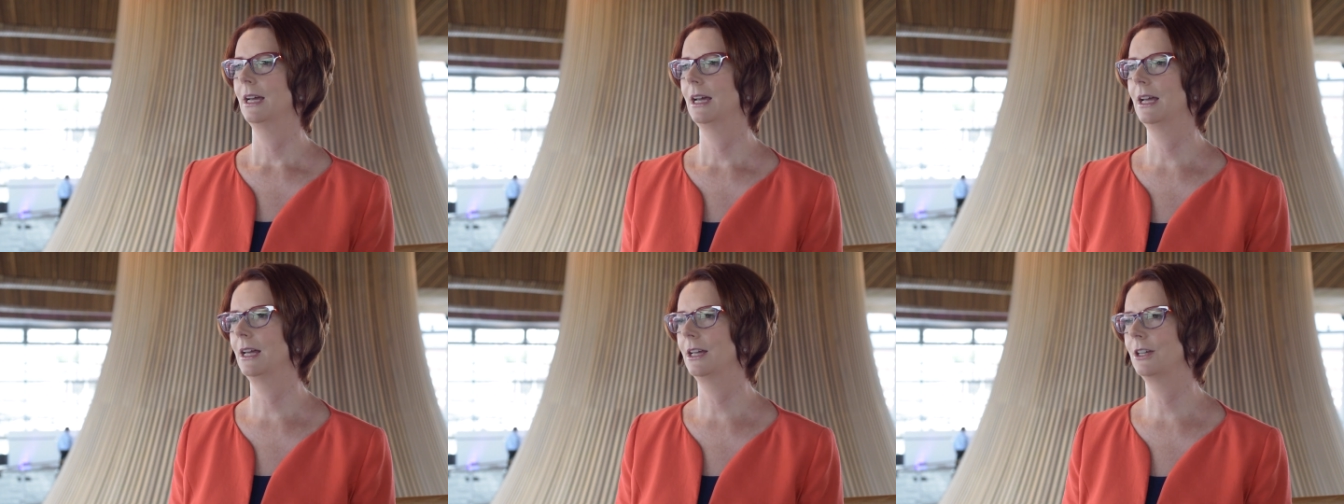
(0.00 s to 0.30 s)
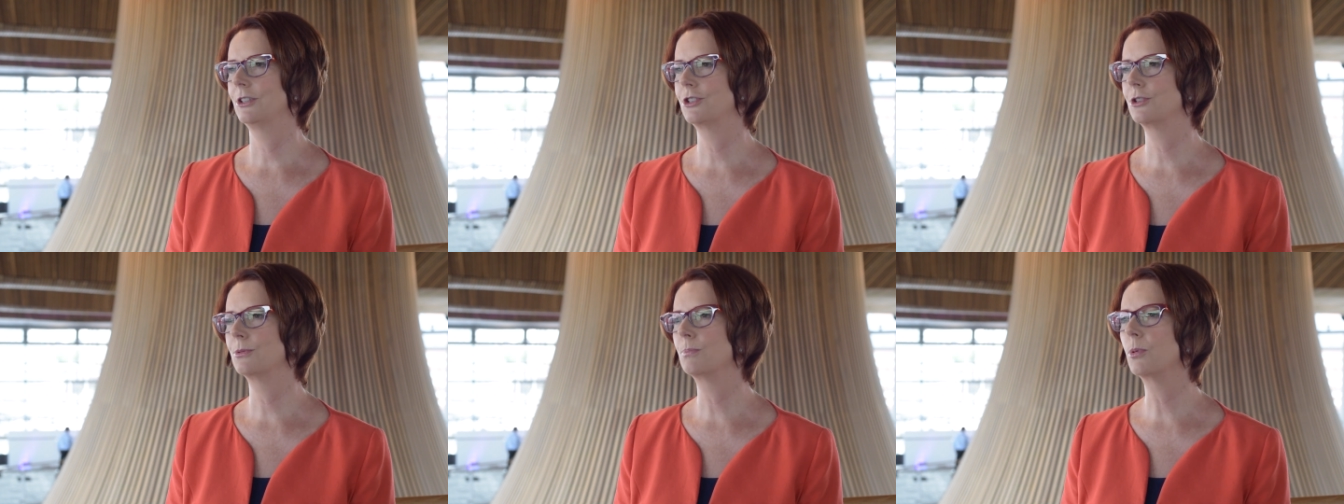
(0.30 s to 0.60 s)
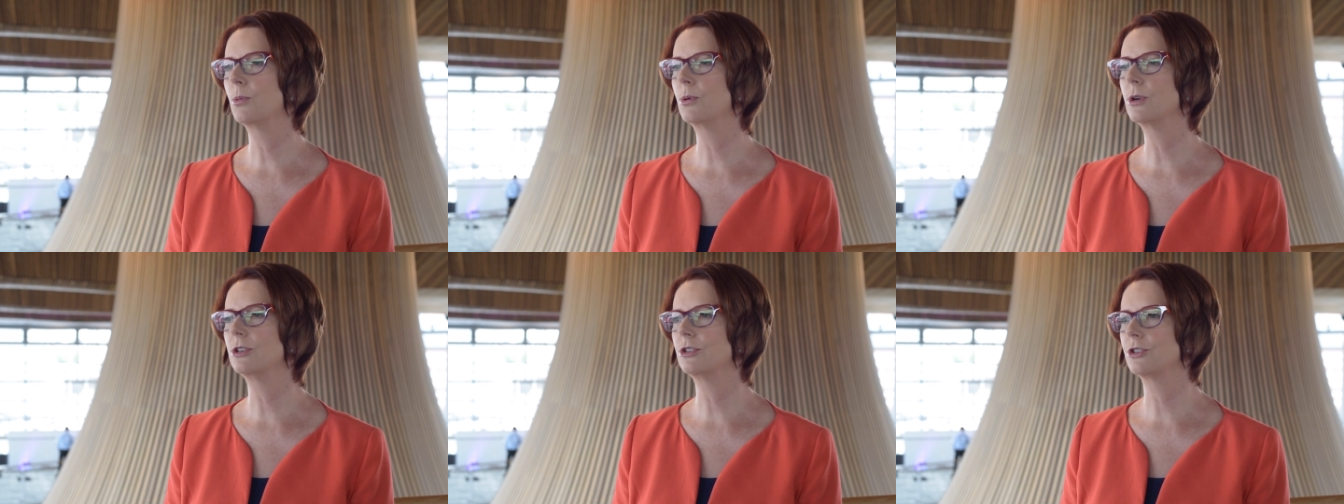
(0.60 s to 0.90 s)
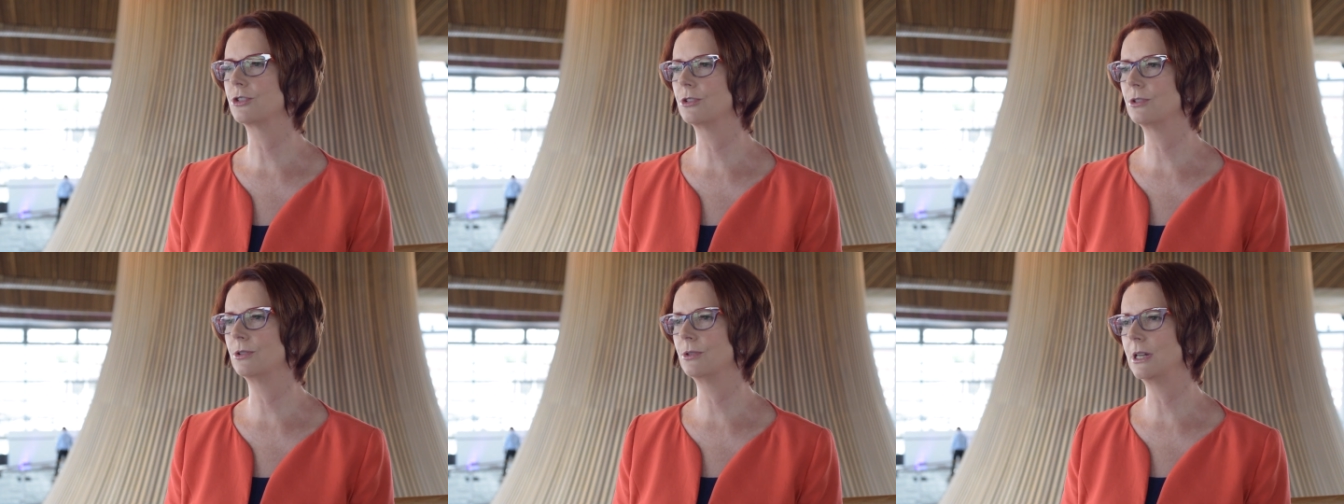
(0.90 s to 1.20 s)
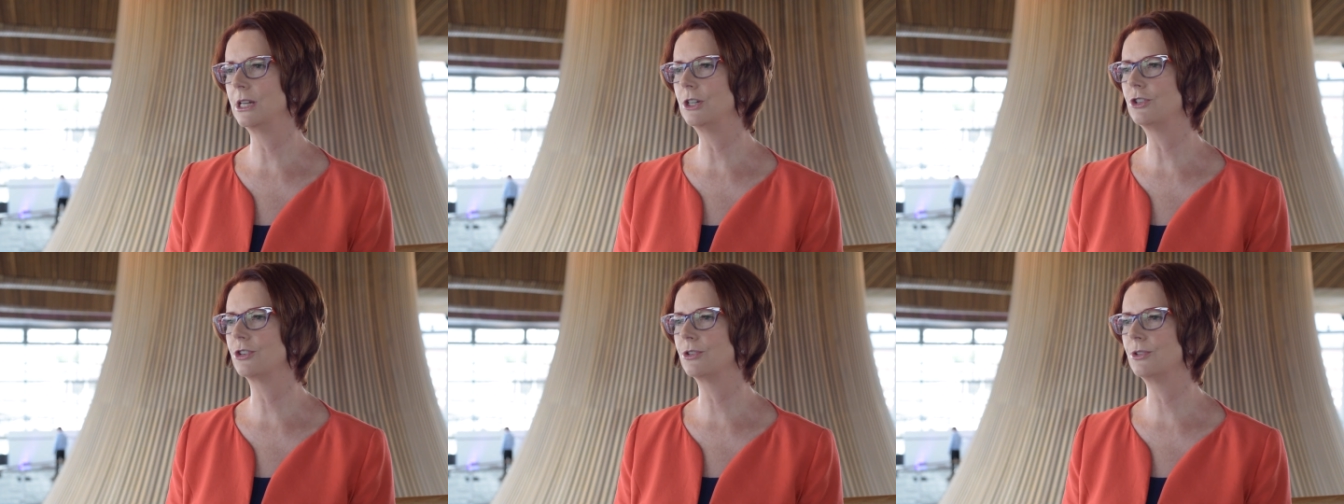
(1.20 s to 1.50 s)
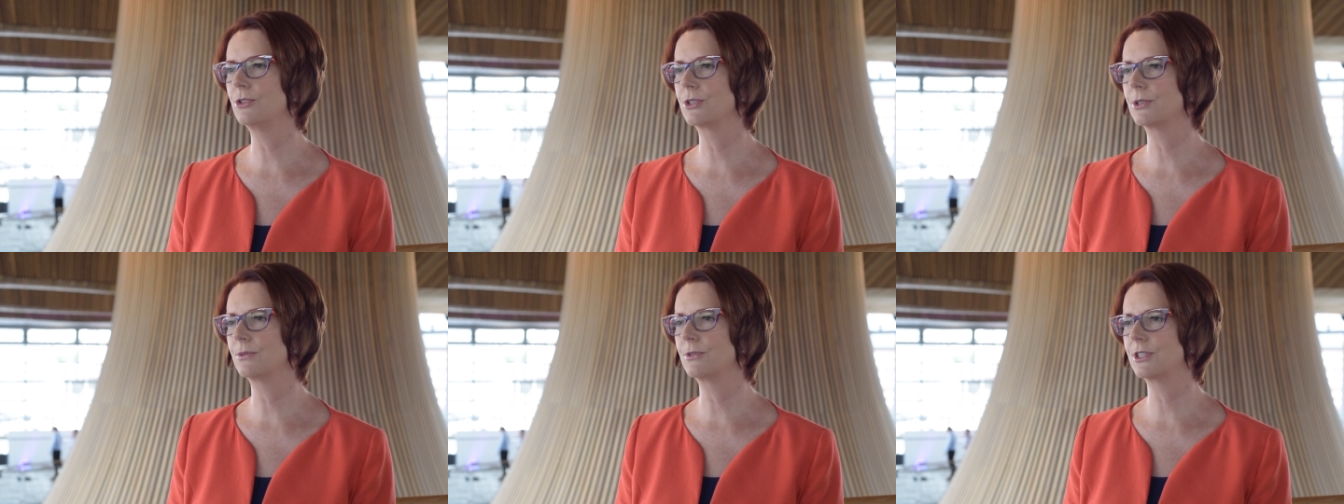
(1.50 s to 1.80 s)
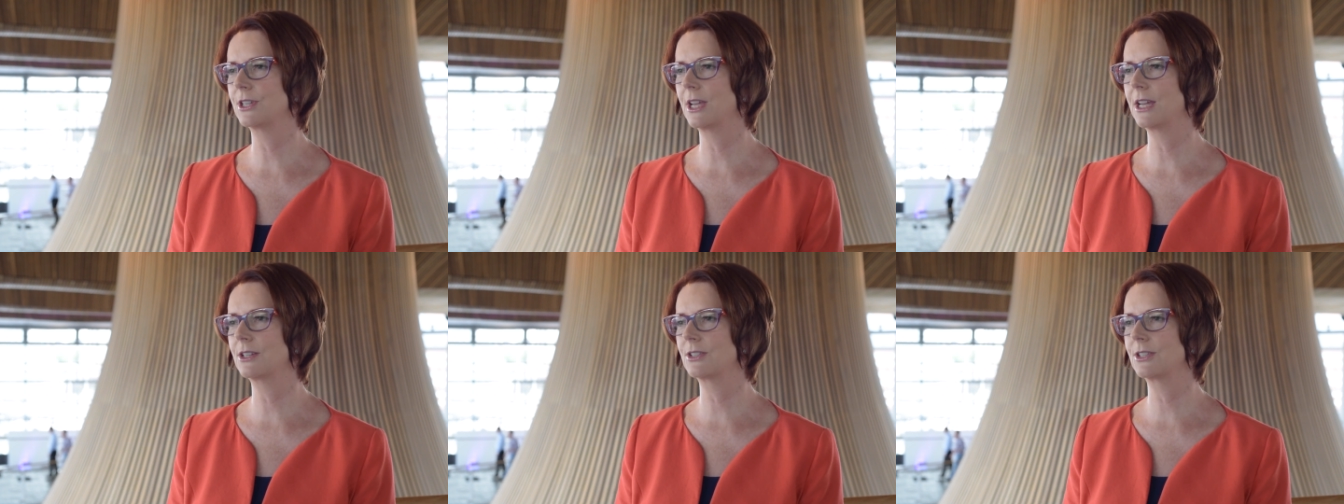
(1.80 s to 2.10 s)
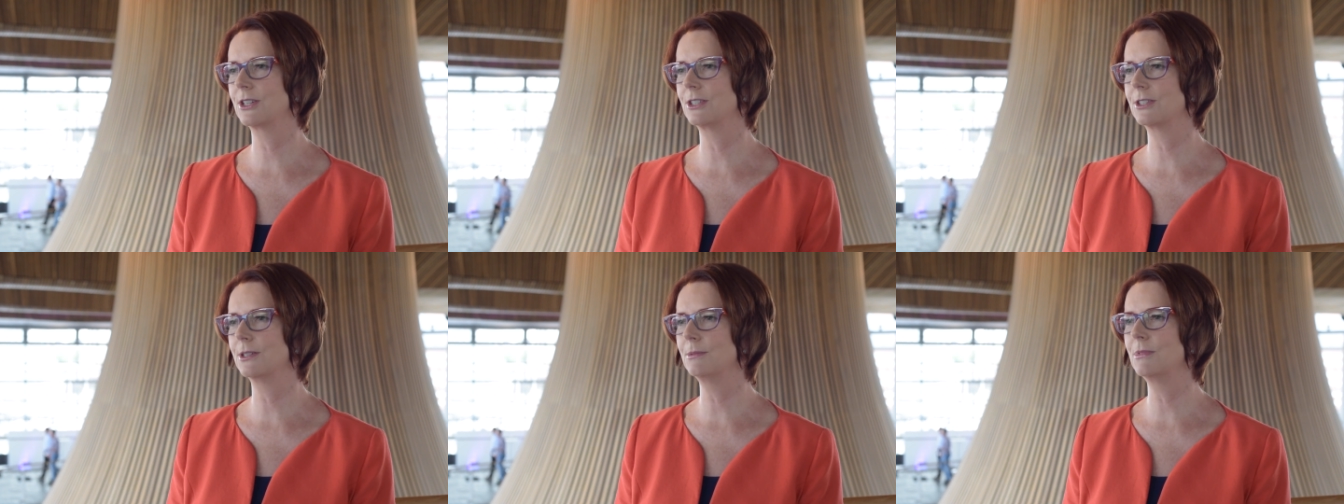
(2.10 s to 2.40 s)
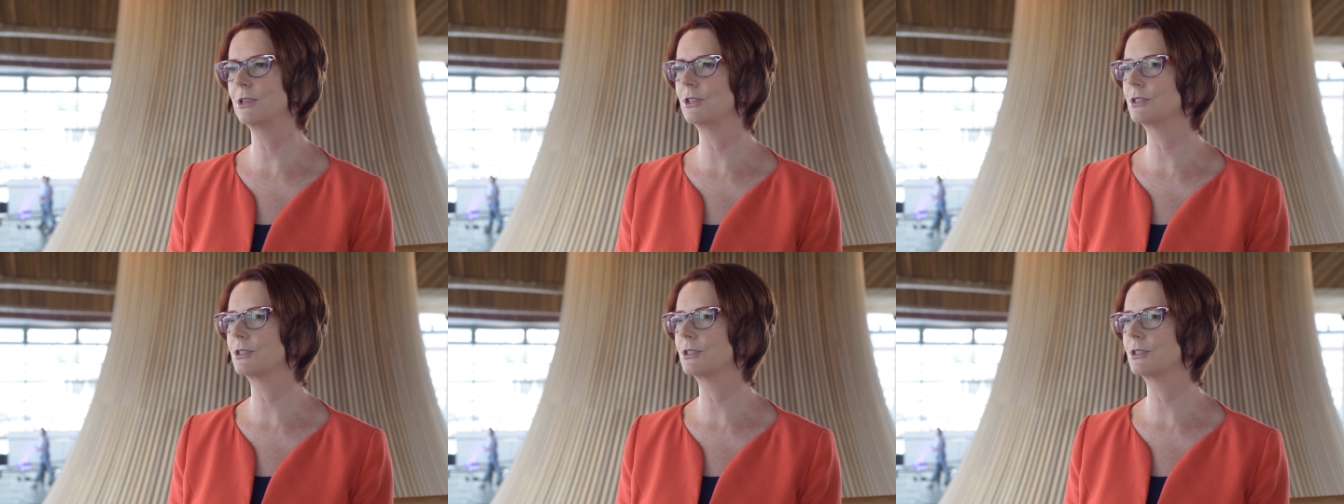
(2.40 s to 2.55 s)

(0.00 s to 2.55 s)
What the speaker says: to point to issues of sexism.